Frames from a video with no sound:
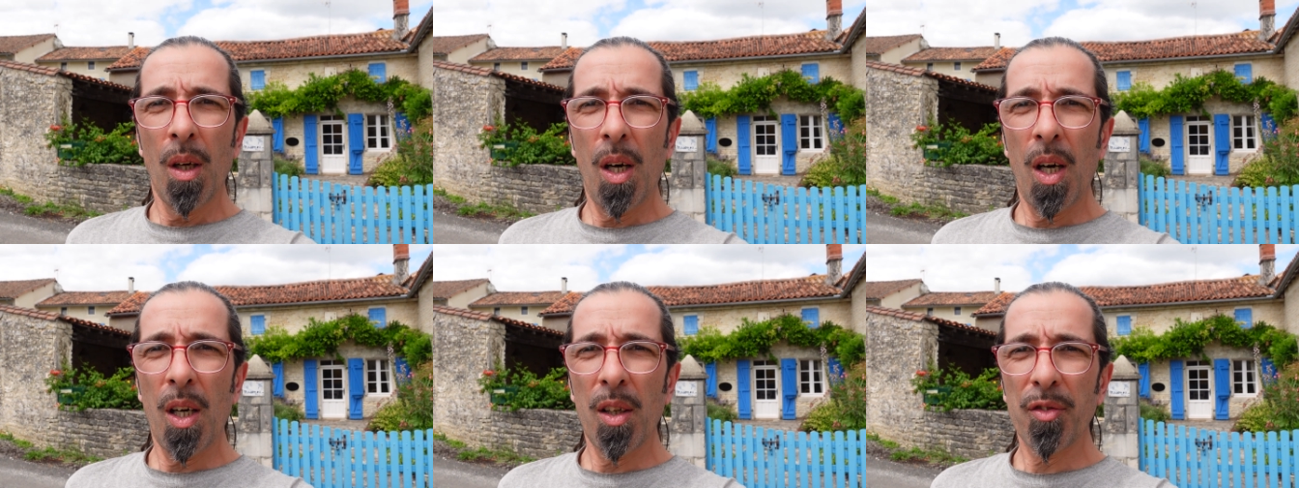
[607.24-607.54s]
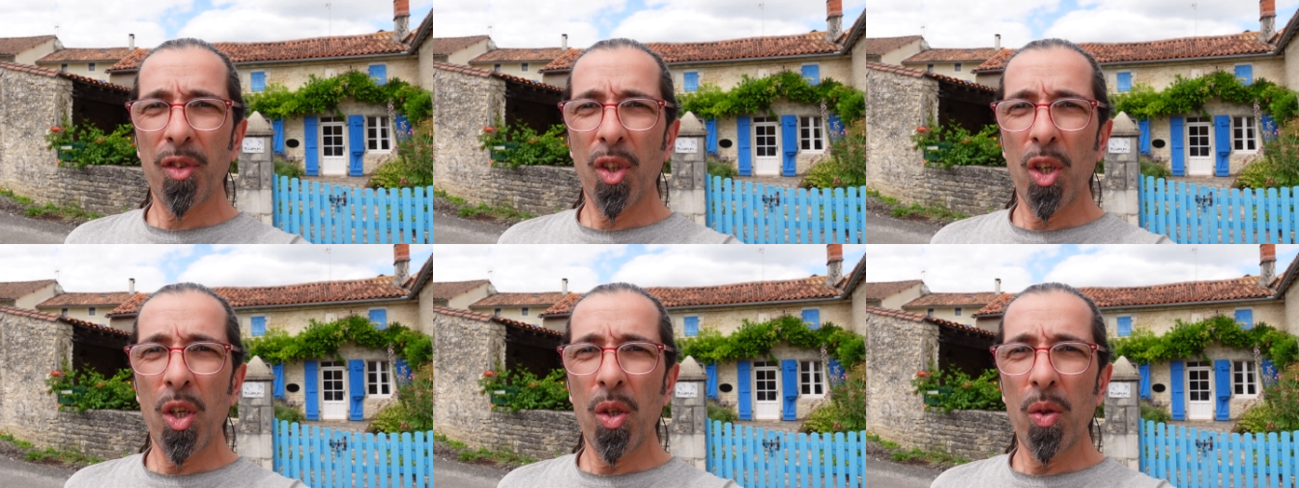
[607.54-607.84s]

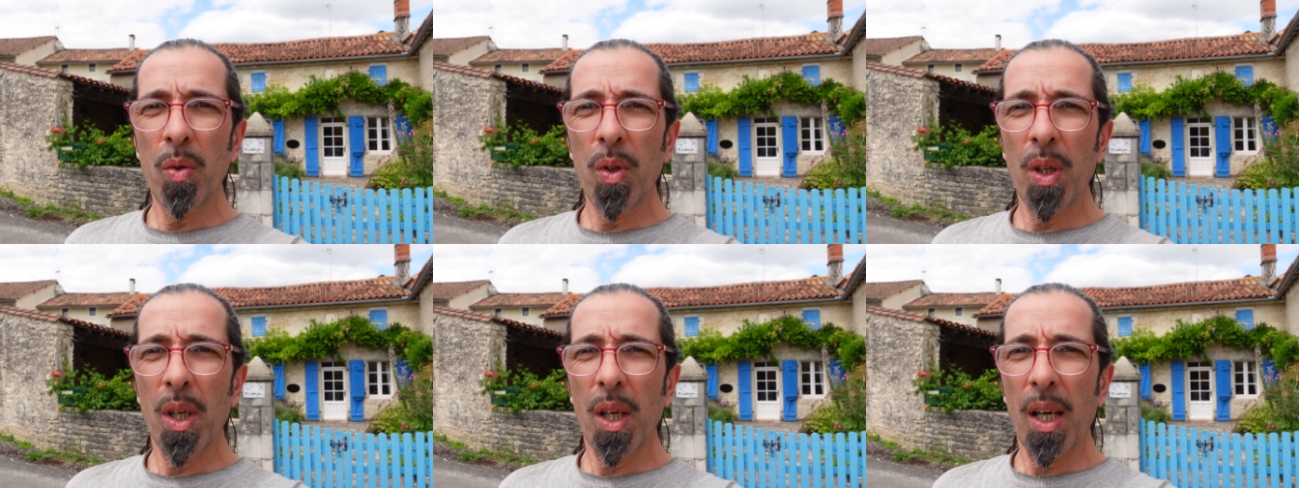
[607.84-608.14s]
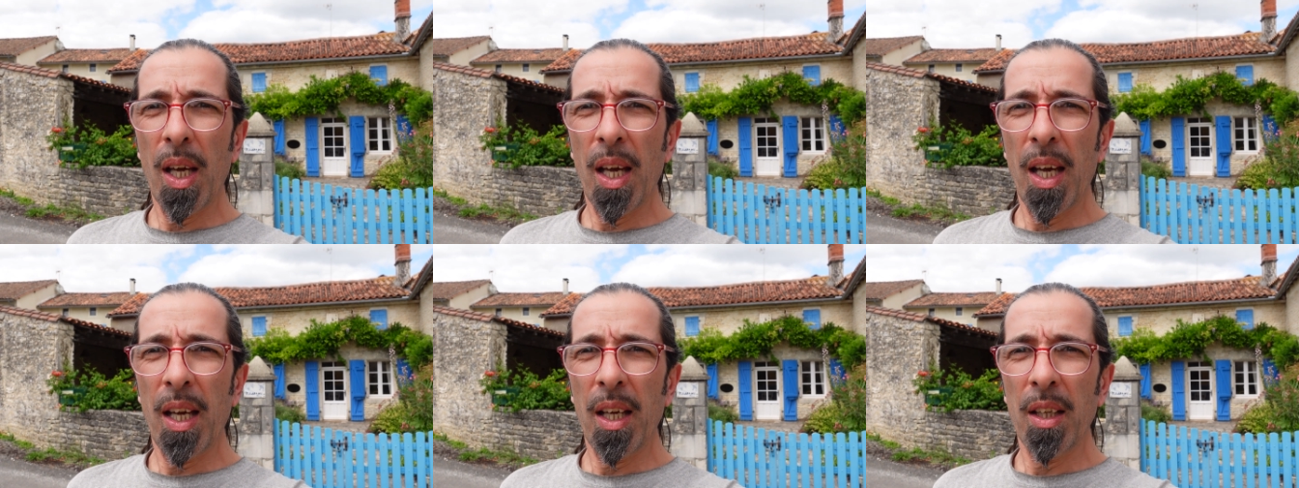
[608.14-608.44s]
Afternoon,
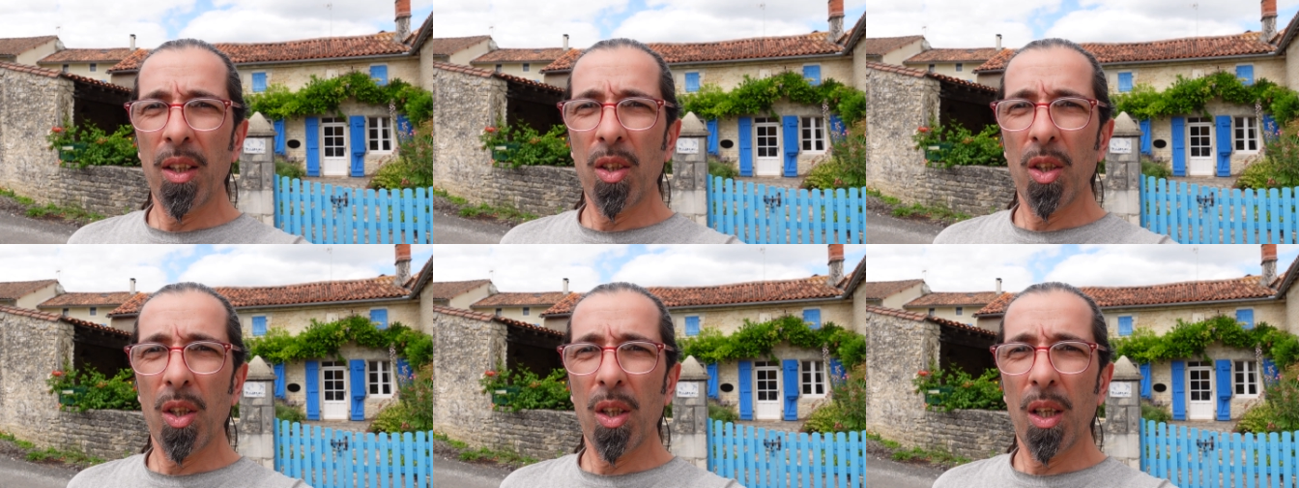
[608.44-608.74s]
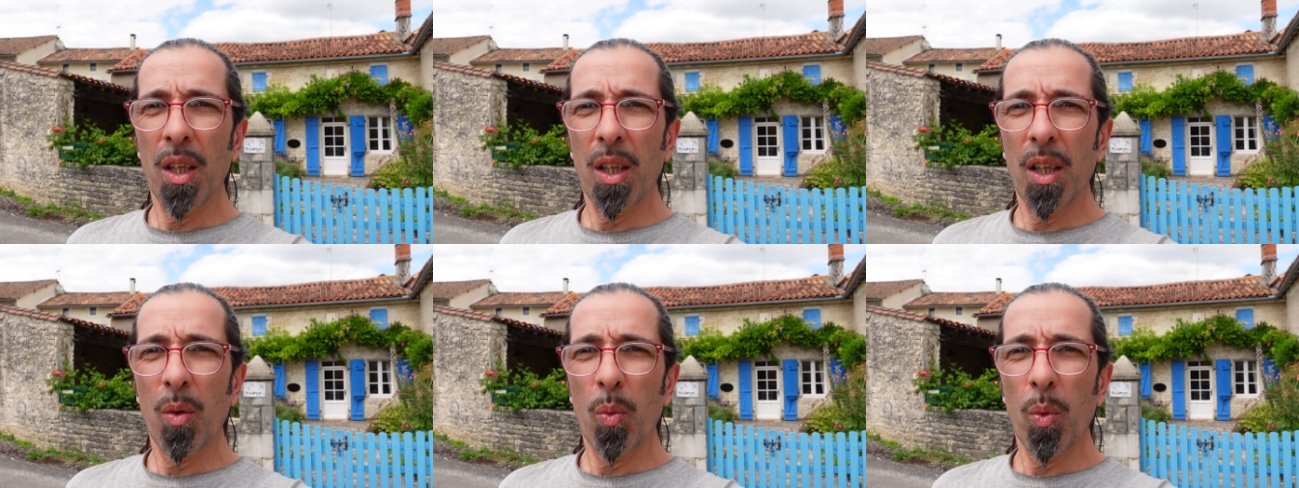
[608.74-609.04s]

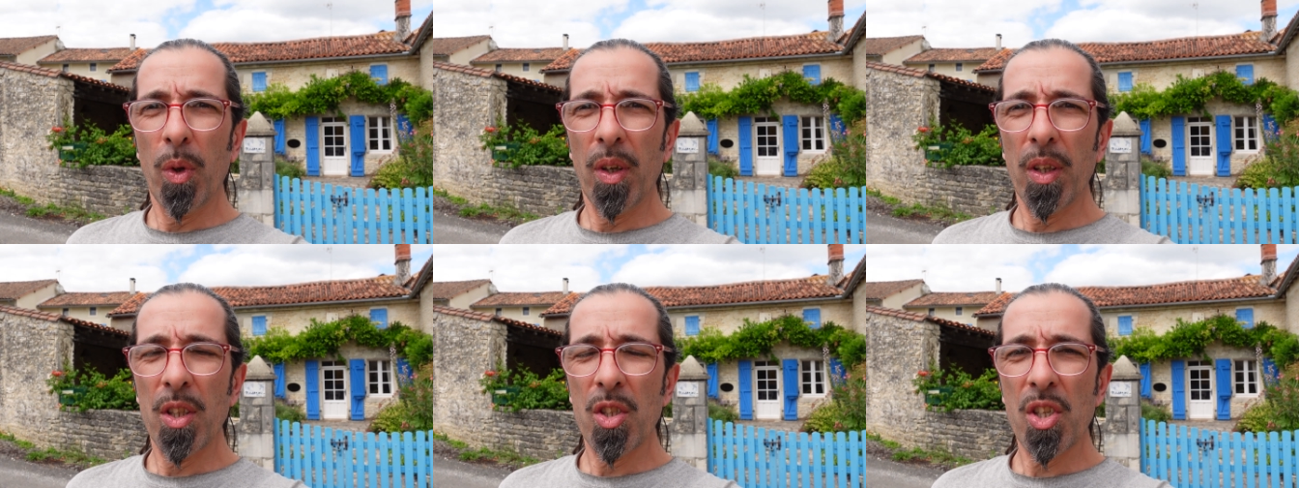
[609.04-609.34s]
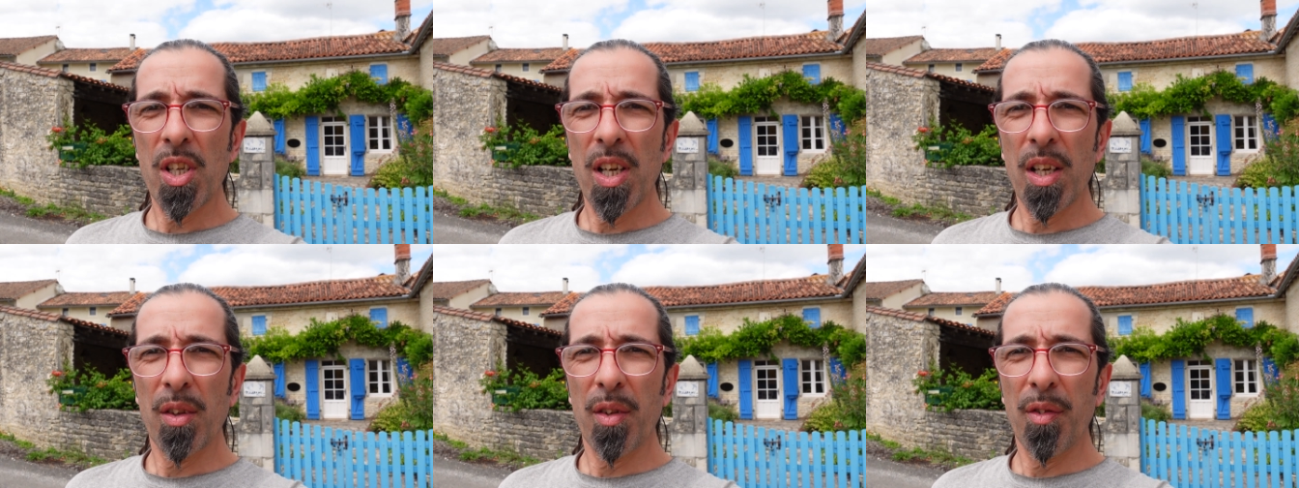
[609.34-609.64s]
and we're in the
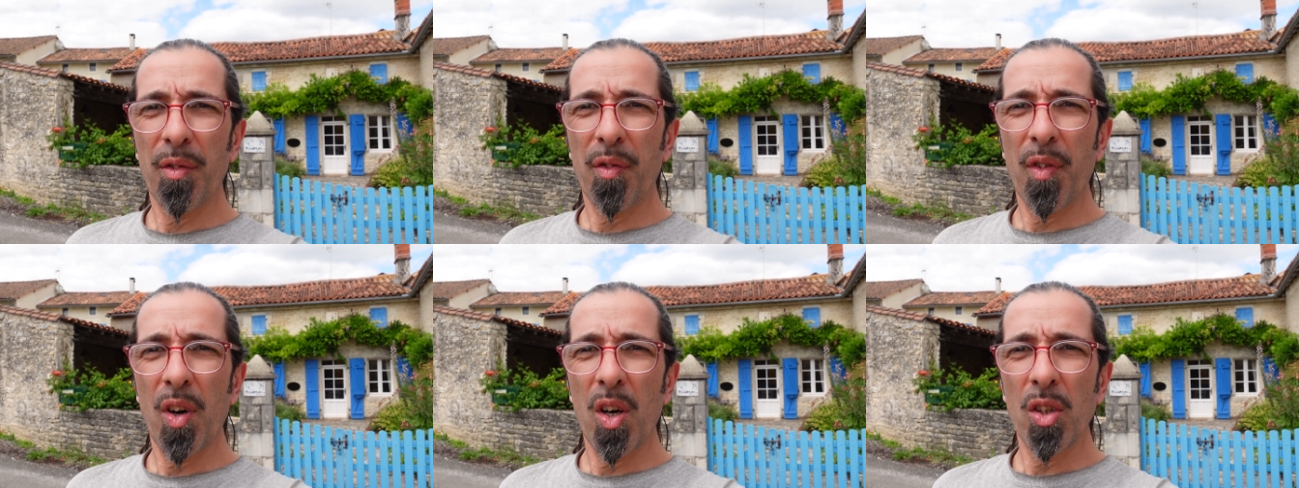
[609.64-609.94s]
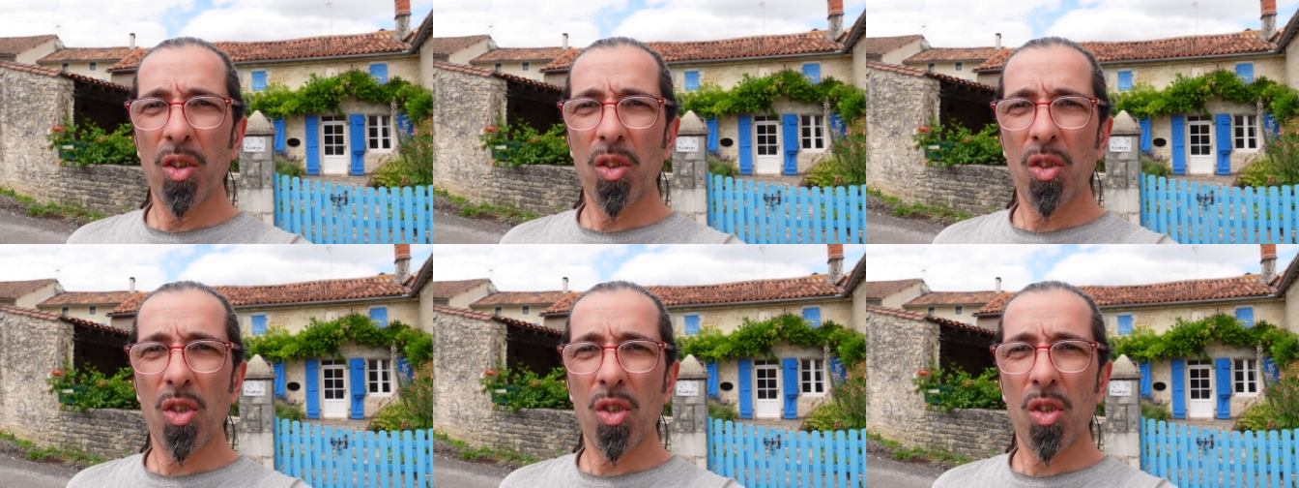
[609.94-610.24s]
south of
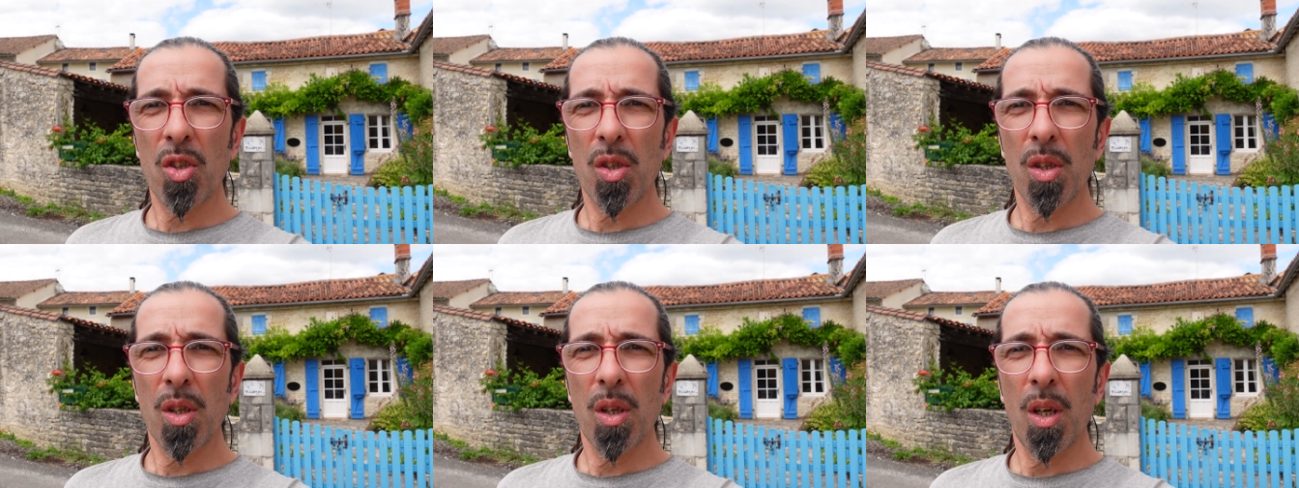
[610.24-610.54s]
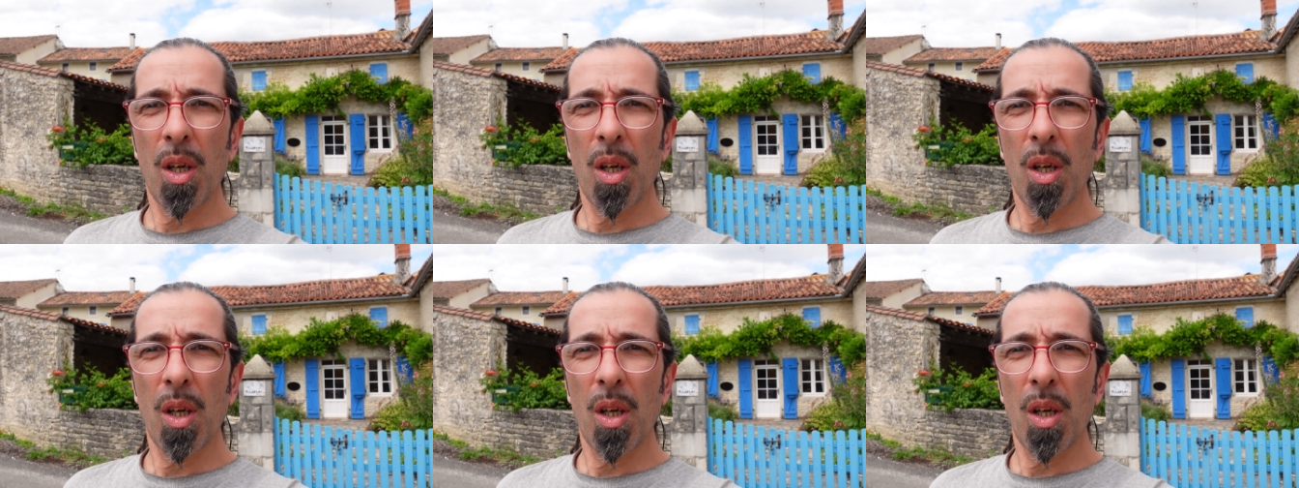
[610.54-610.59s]
France,